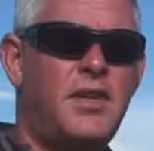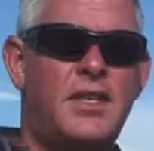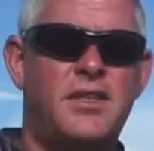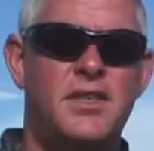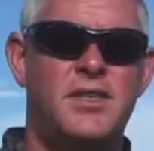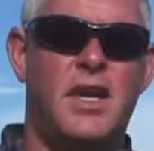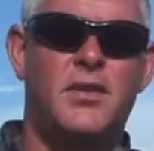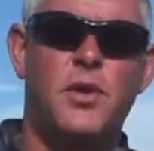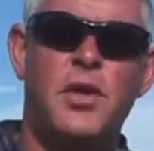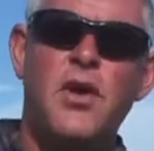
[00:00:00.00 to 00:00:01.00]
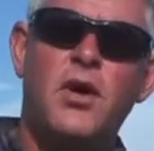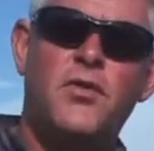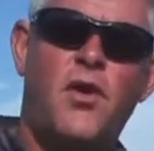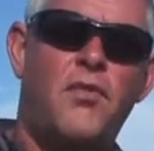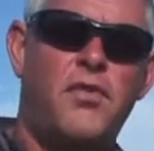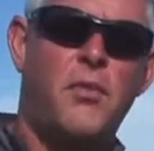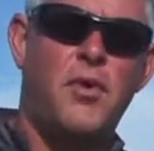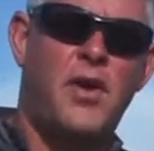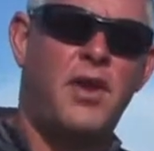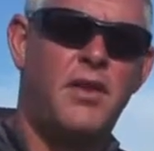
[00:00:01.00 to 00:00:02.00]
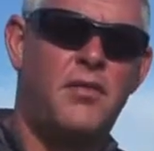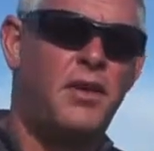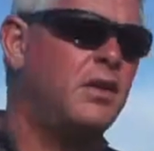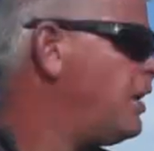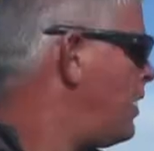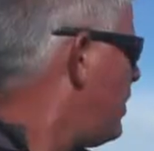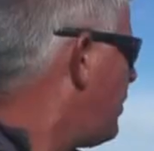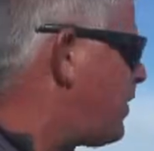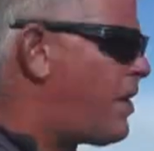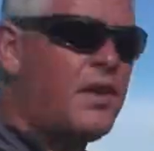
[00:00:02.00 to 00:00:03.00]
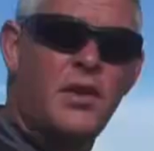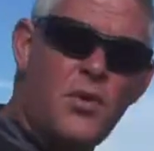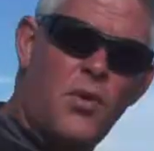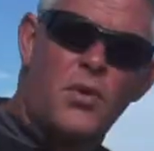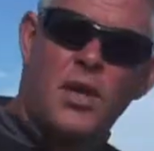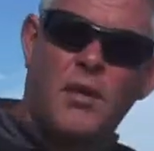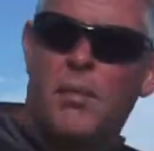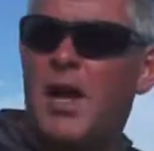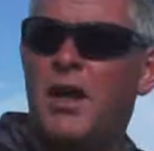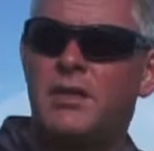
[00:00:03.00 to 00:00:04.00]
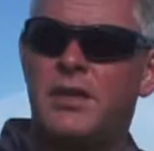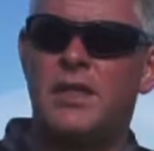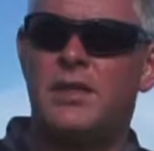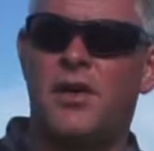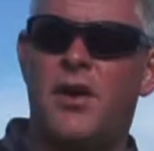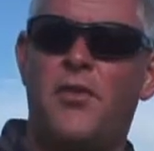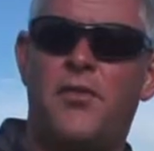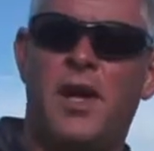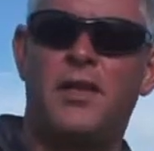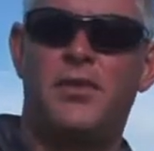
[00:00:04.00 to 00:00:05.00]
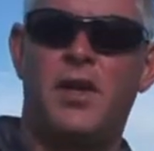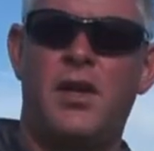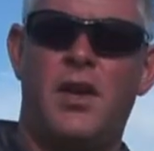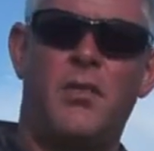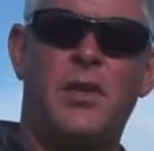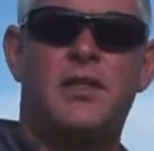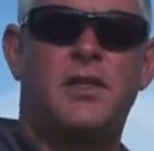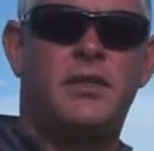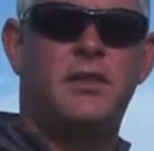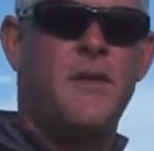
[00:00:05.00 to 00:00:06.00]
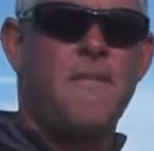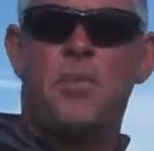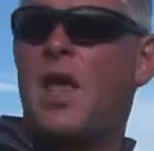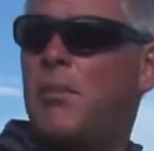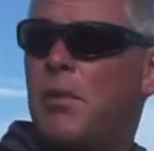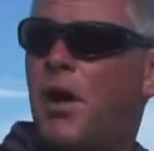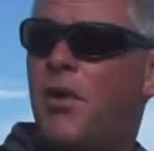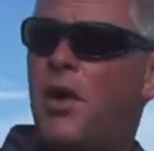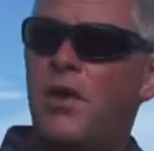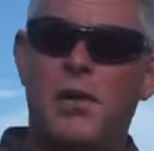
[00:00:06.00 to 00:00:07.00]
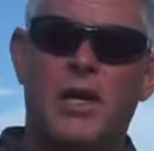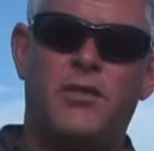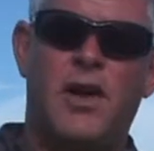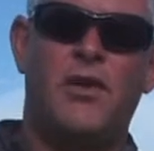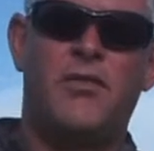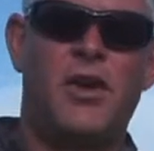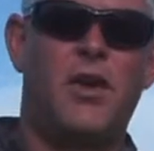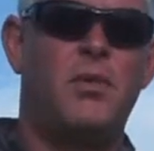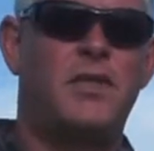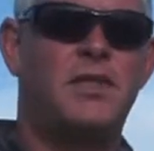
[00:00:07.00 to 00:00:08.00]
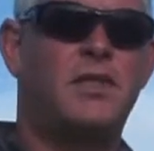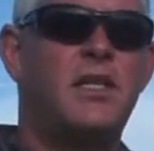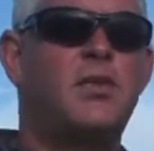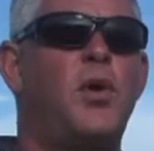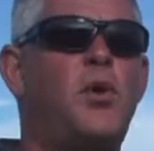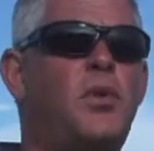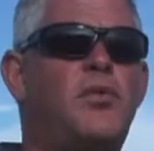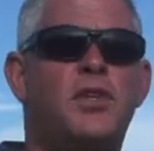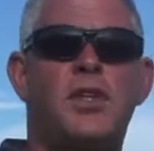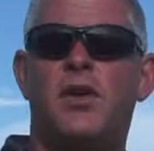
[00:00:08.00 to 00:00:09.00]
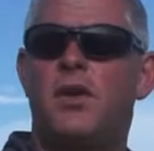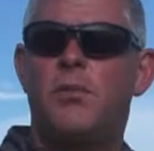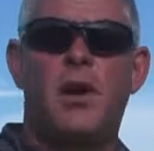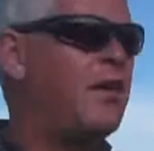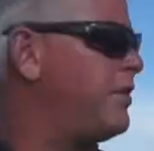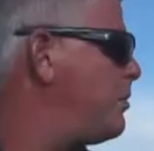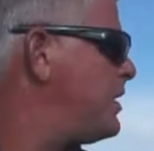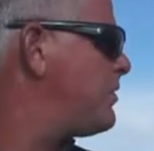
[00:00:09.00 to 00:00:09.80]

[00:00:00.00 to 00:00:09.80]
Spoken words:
that turns out. We're not far from Oranieville. We're around the corner, about, as the crow flies, 3 kilometers, and by road about 5 kilometers. That's where we're fishing, on a private piece